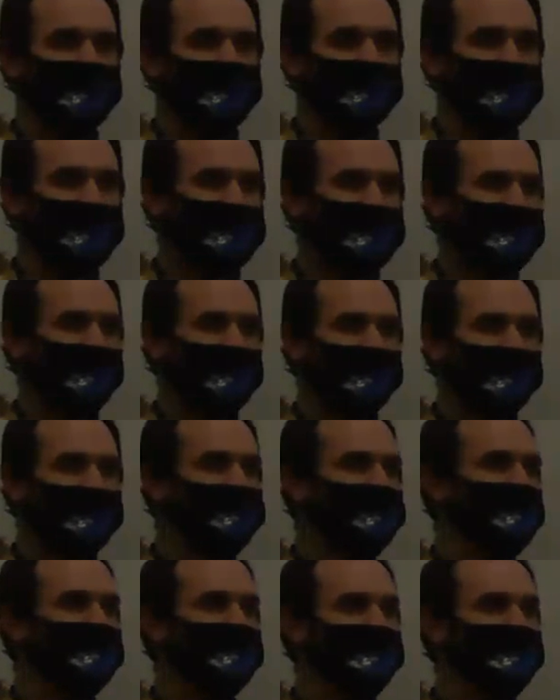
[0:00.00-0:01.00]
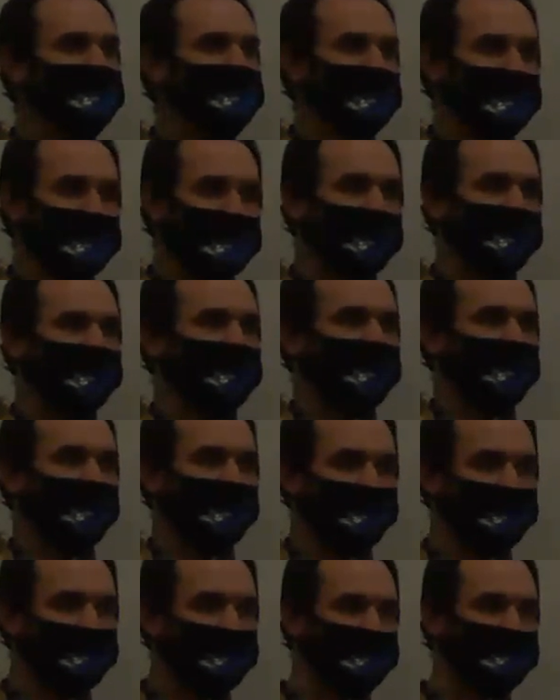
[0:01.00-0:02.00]
now, why don't you just think on your
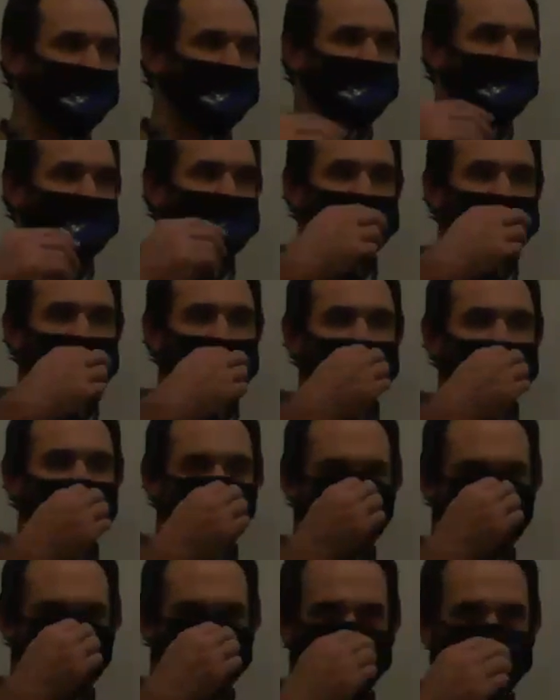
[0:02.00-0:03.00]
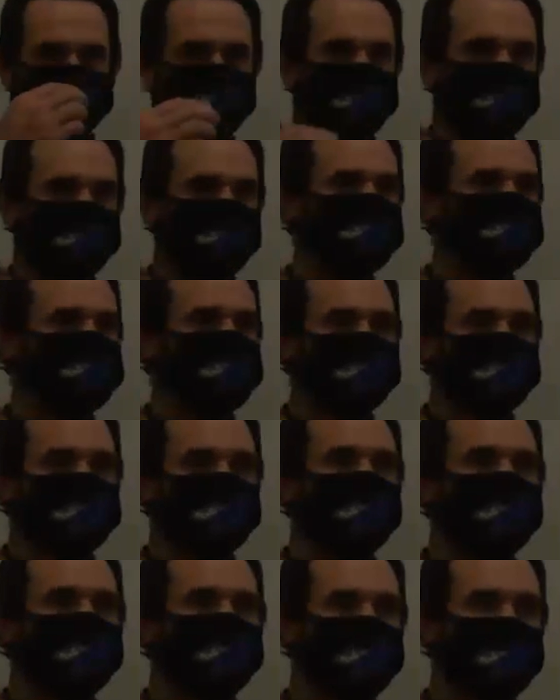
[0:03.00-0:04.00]
own? I think that's a
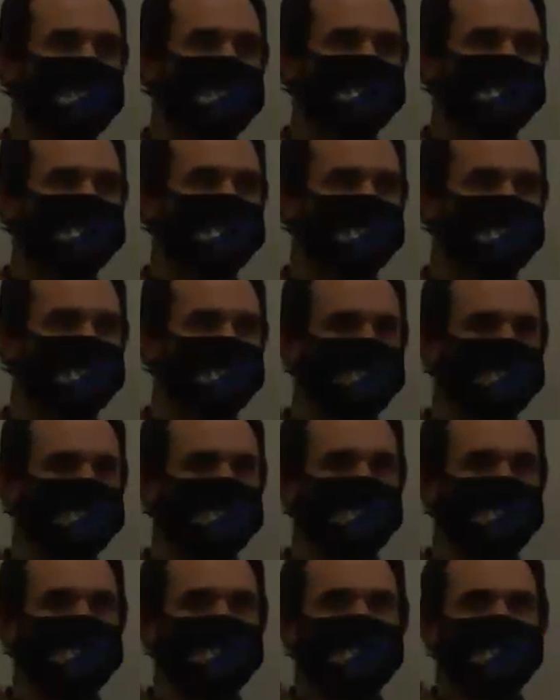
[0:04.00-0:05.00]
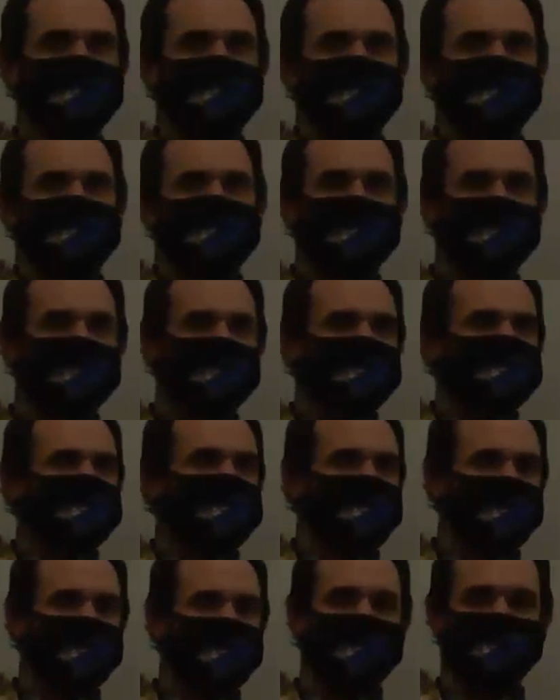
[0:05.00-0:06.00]
better option. Okay,
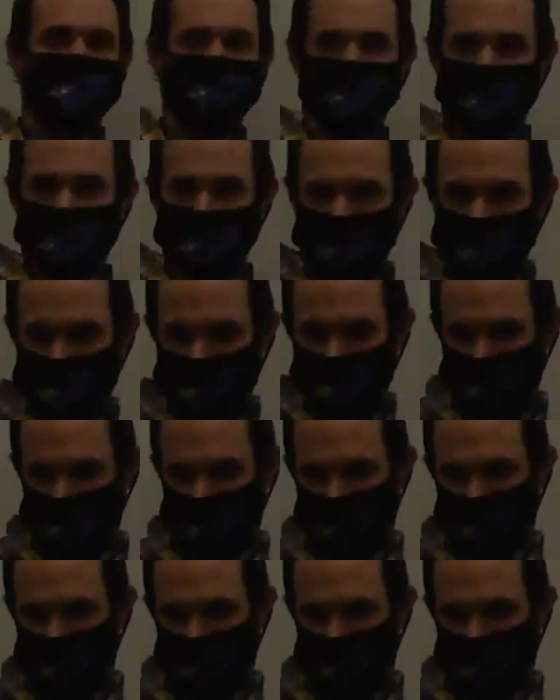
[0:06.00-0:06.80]
go ahead. Think.